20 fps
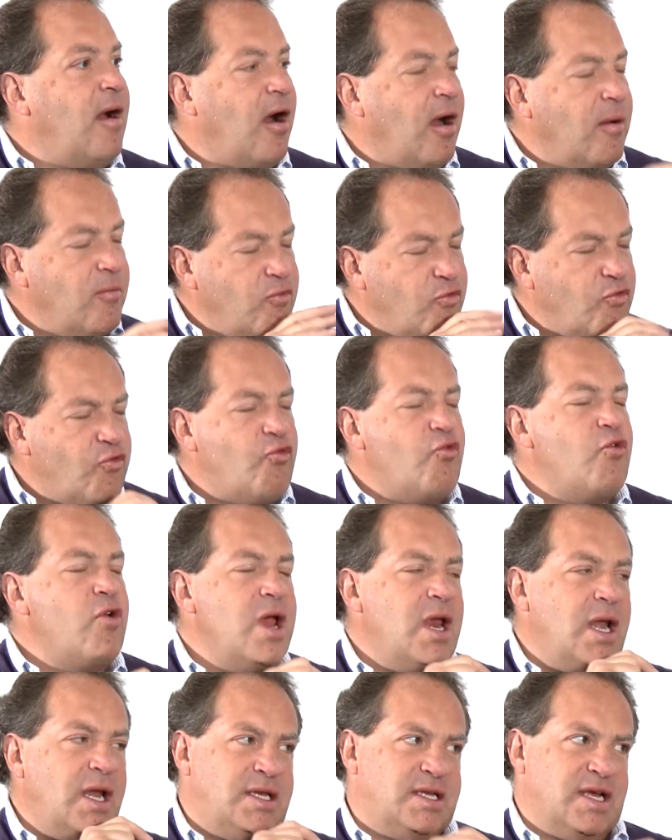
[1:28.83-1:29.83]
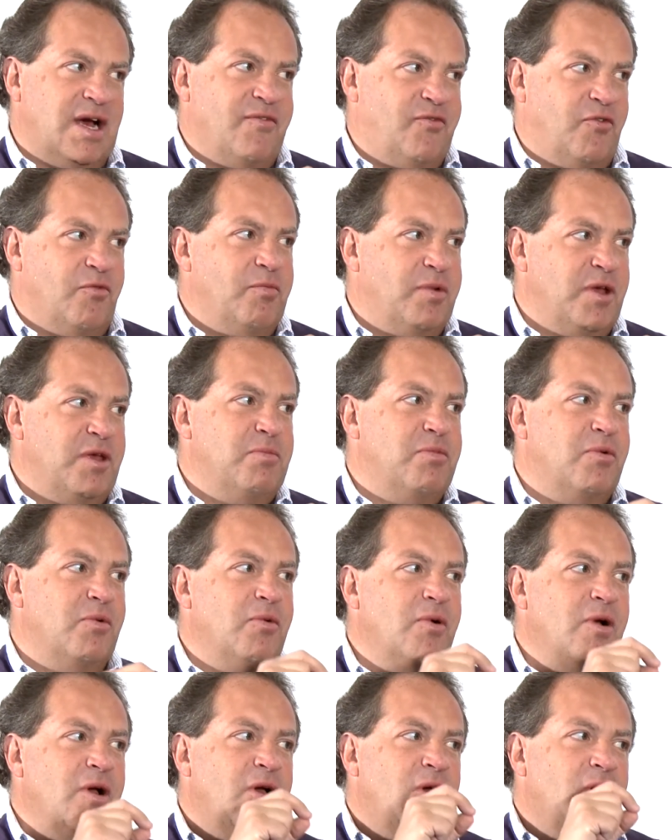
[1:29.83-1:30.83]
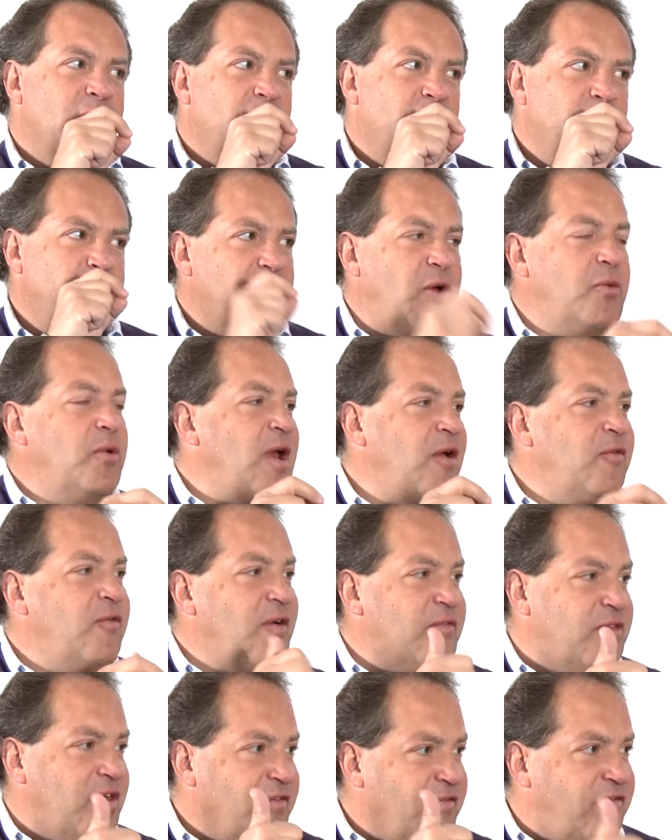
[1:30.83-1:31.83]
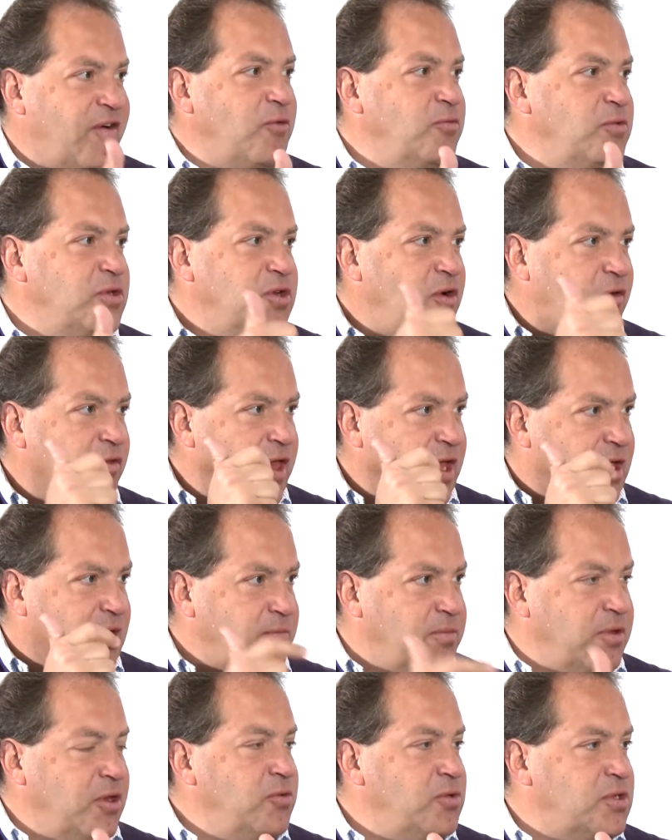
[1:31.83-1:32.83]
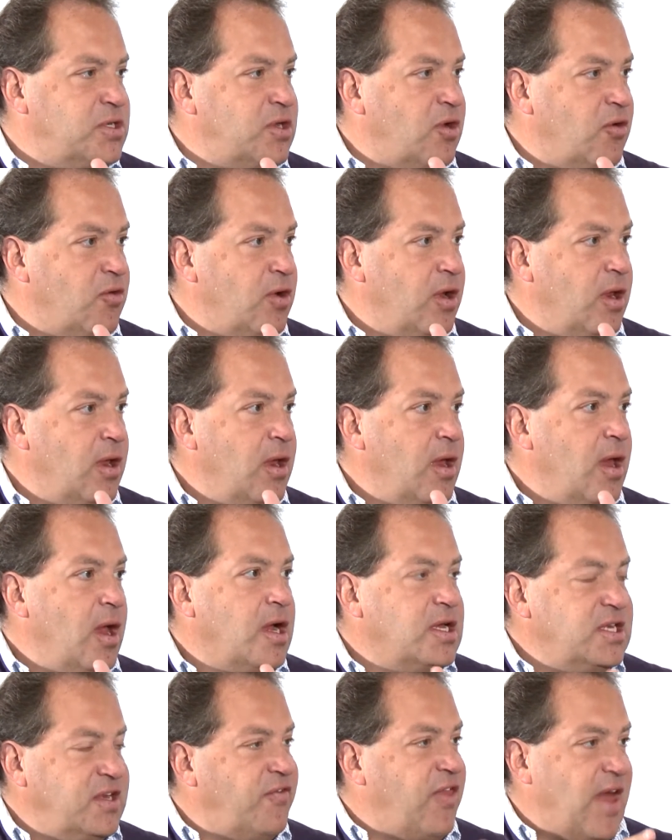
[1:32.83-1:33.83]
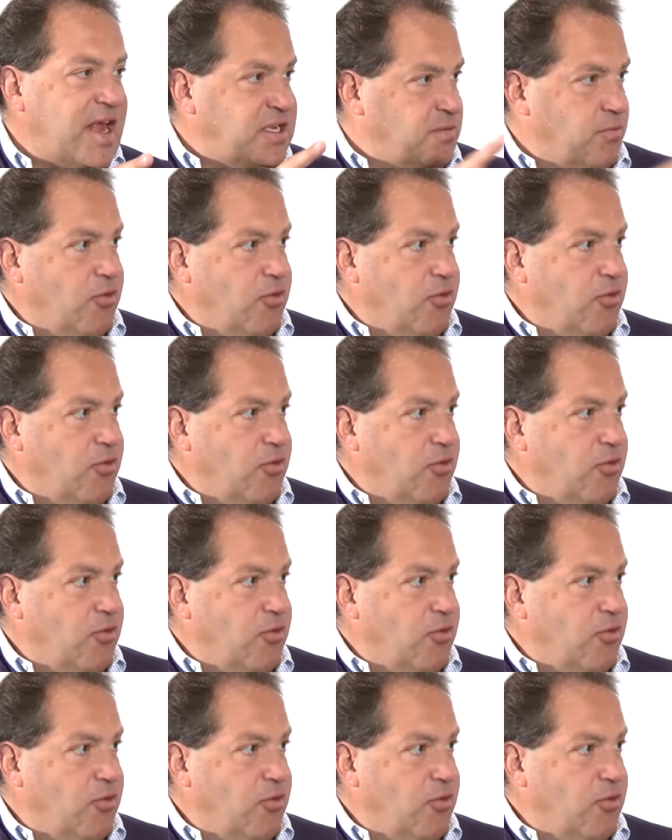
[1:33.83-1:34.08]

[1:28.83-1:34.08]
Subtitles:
I'm really tough on people who have their phones on, their computers on, because if that's